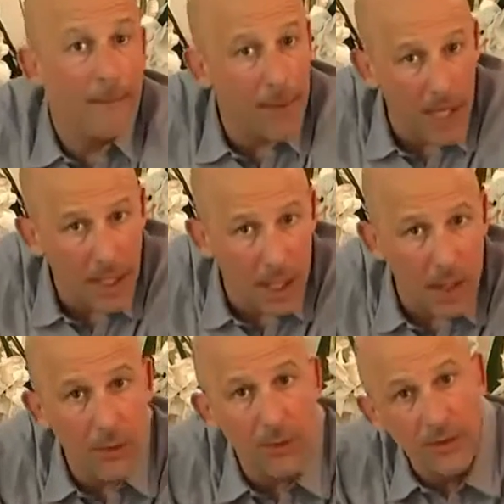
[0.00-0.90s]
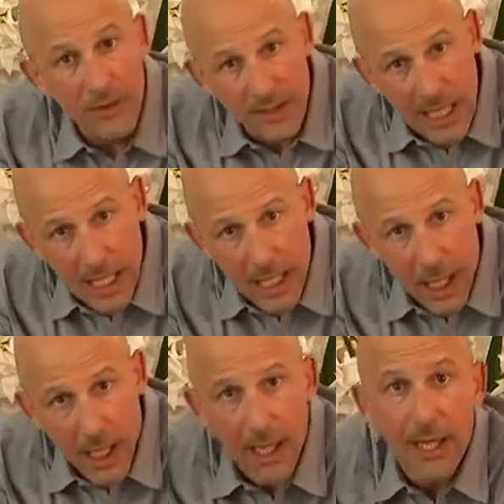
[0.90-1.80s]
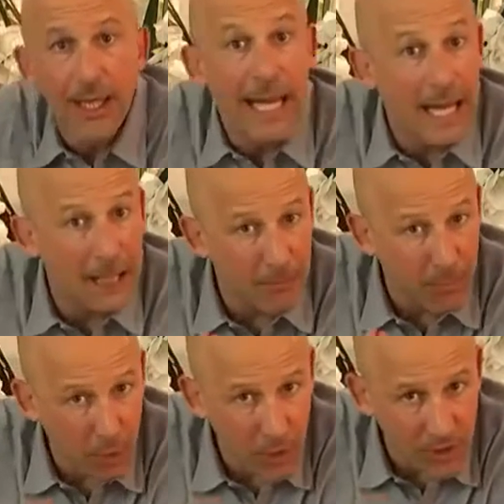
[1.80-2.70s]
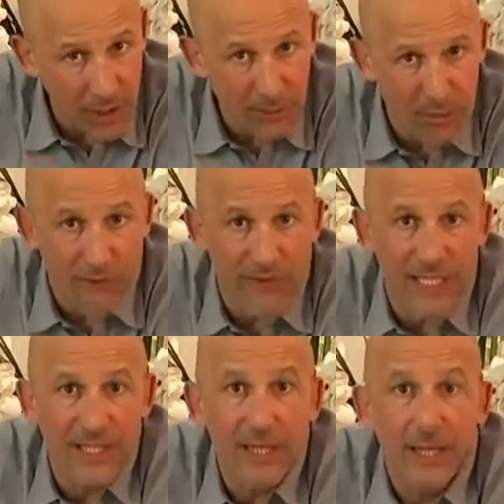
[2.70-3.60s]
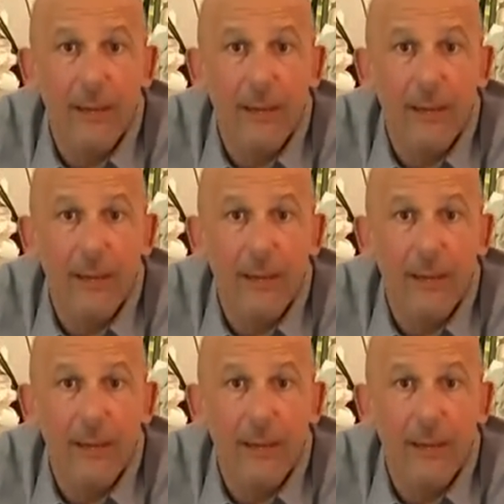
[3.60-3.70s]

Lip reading: buying low, selling high, and pocketing the profit,